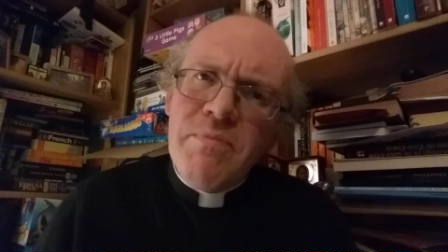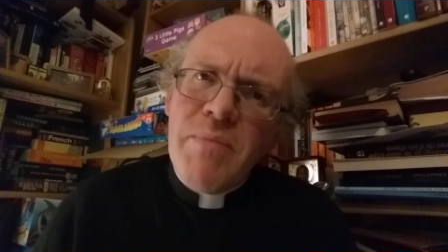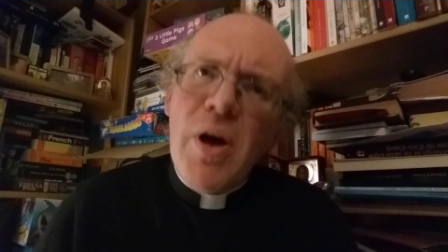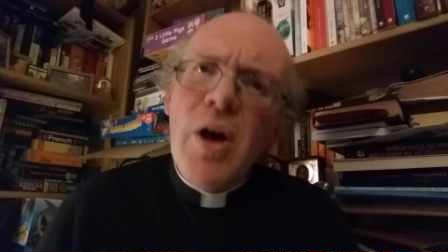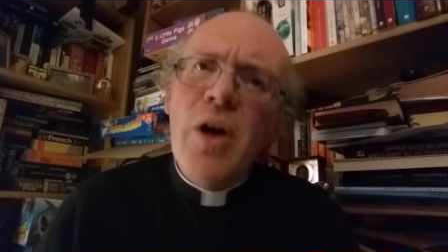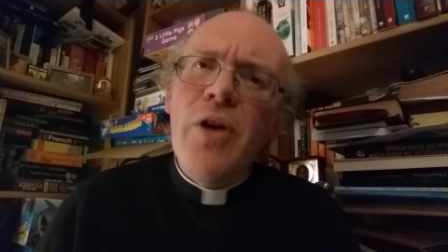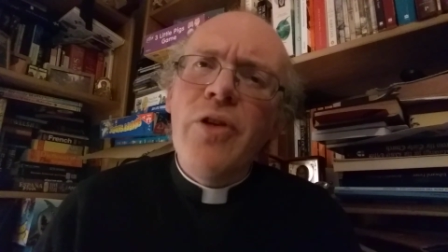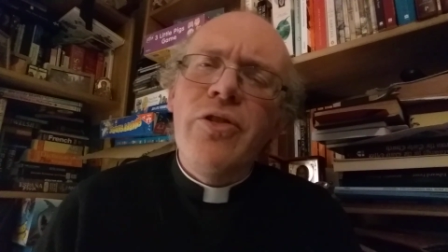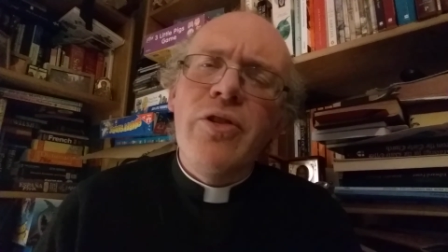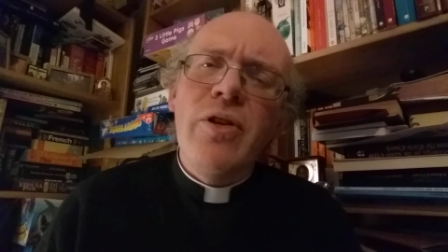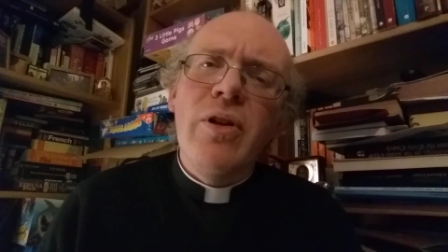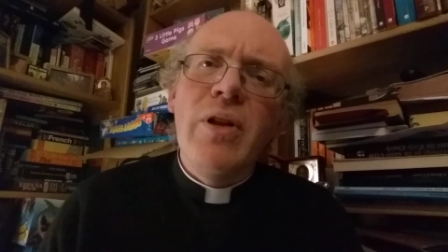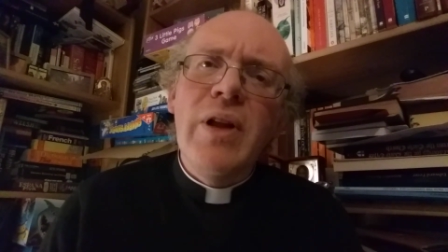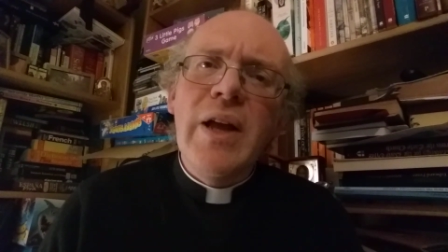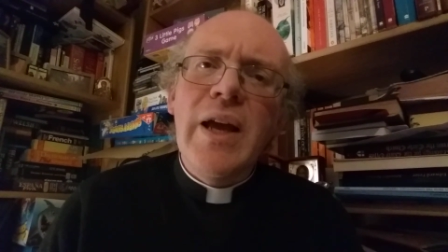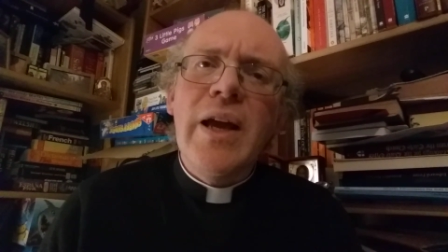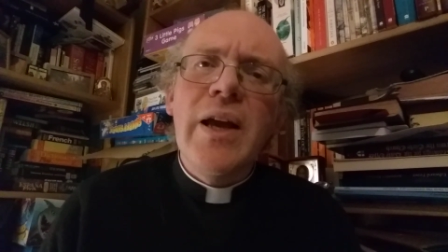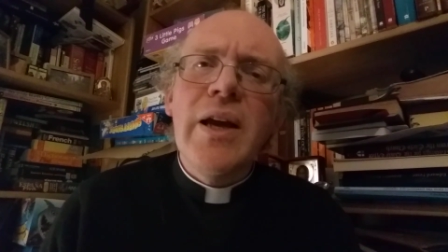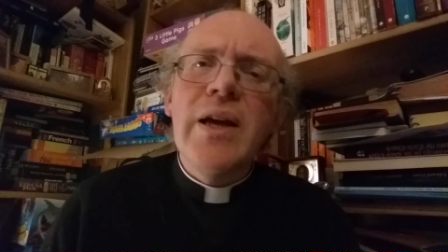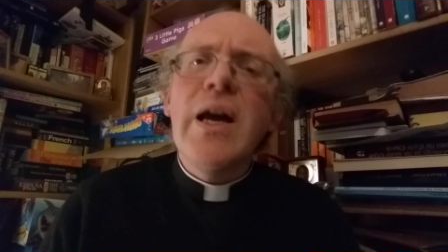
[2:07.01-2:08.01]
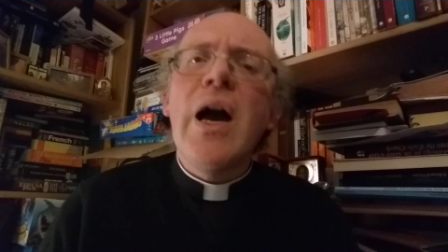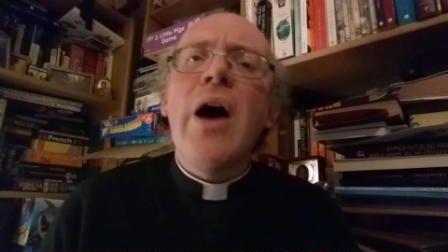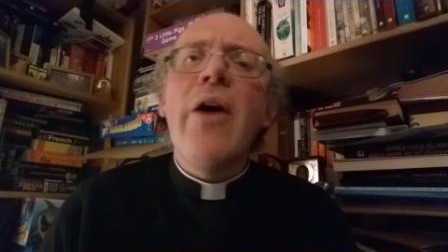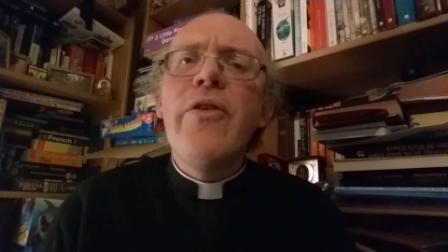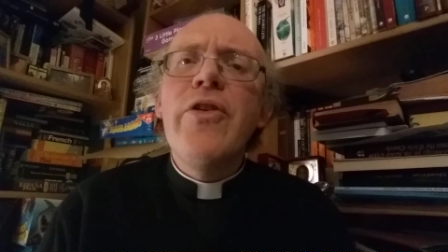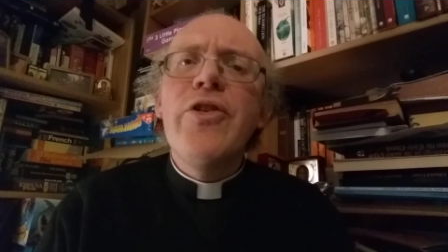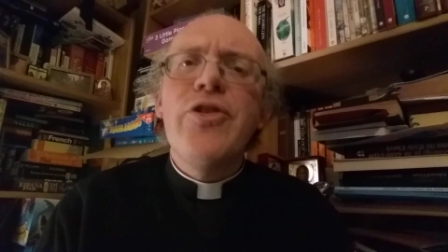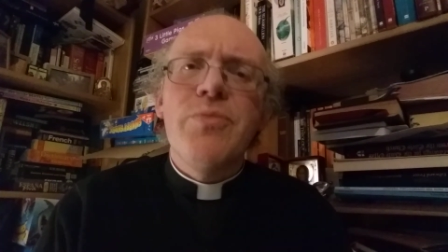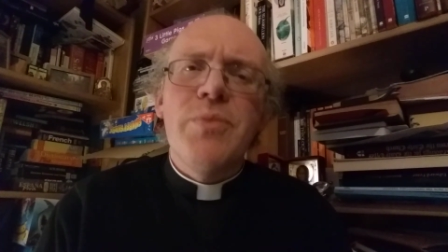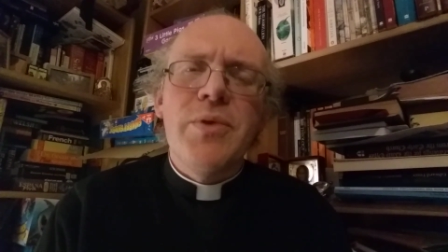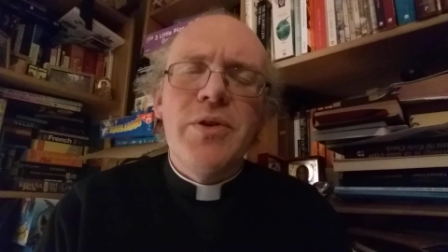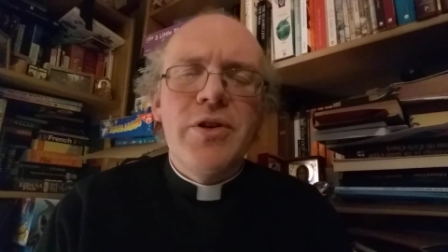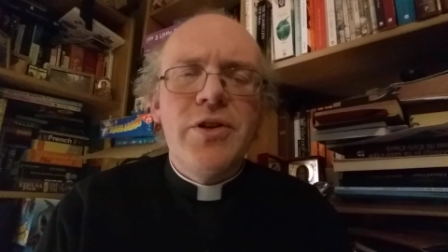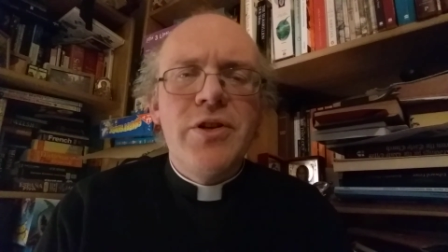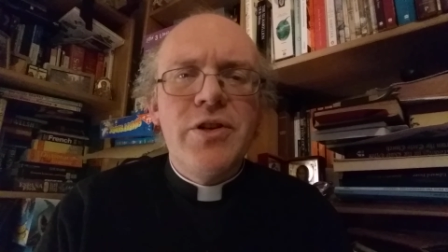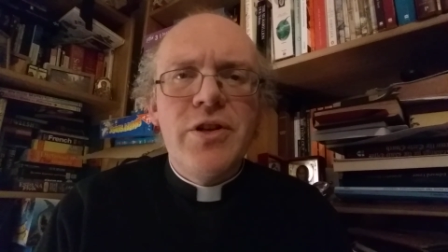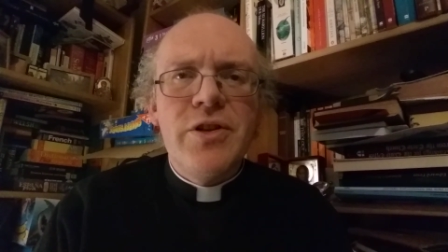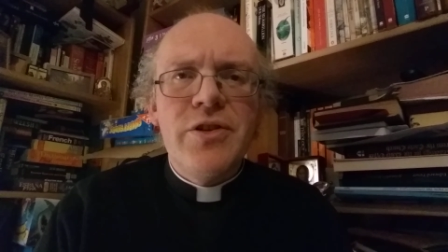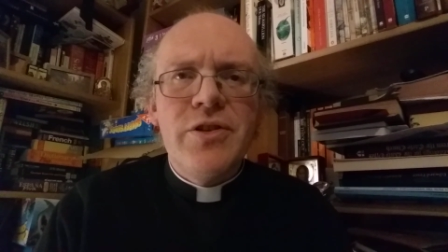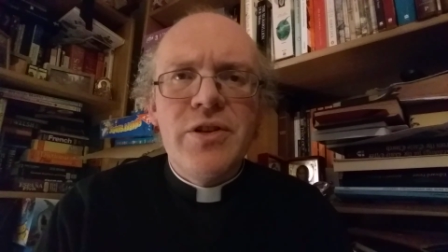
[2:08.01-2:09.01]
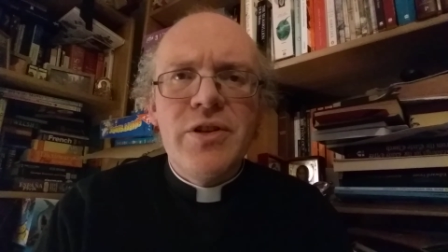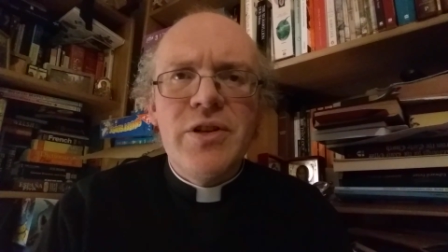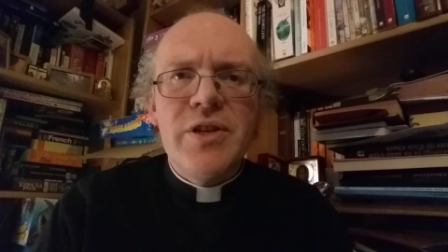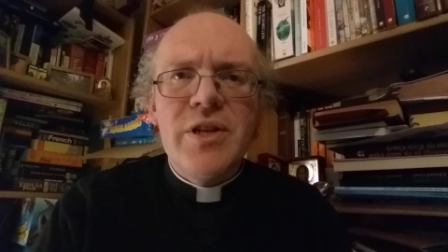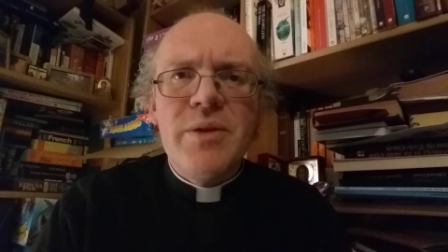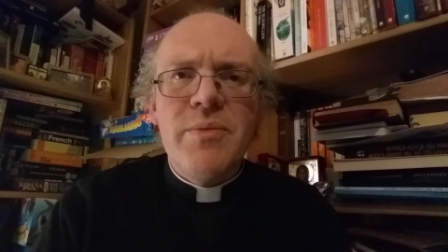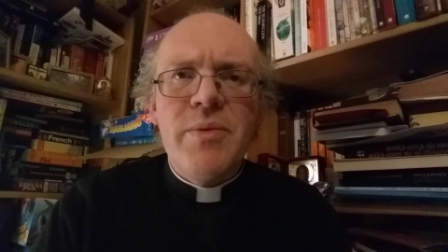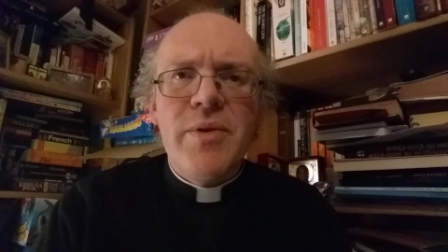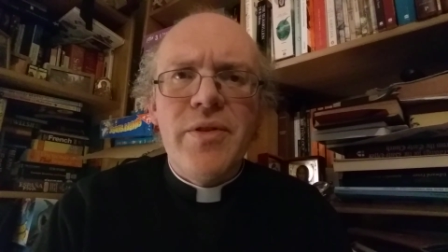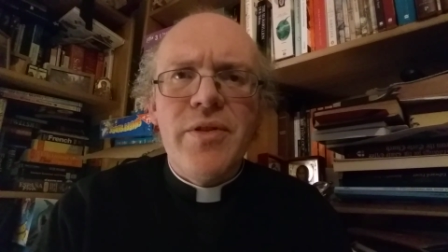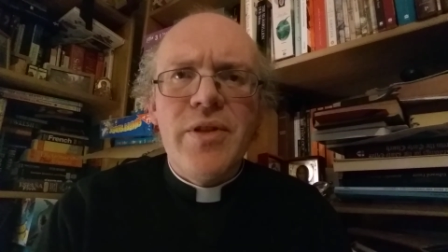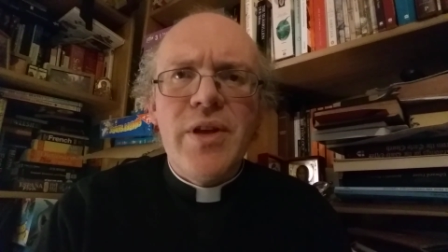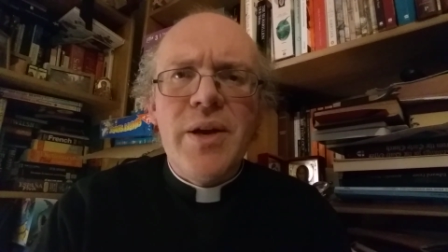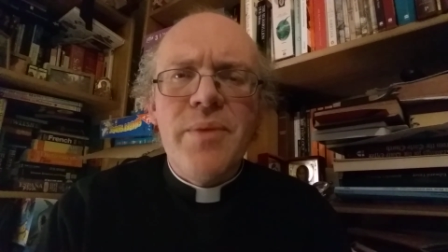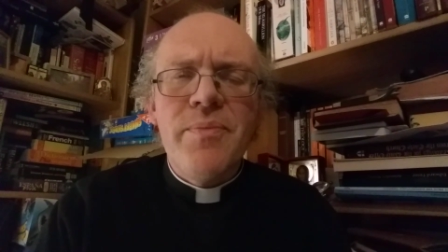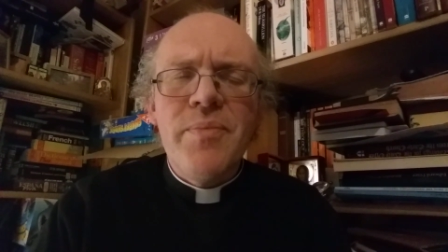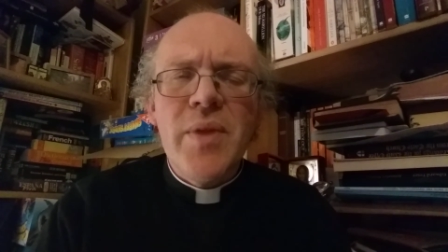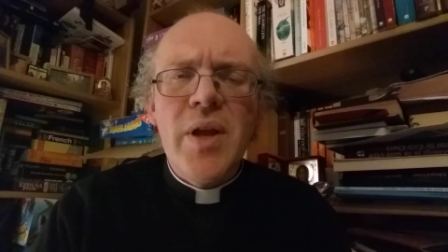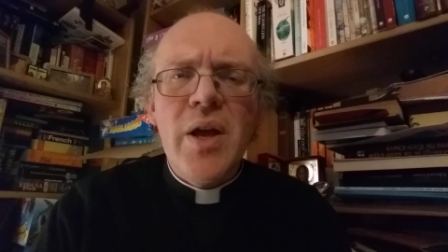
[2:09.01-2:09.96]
personal encouragement to St. Timothy,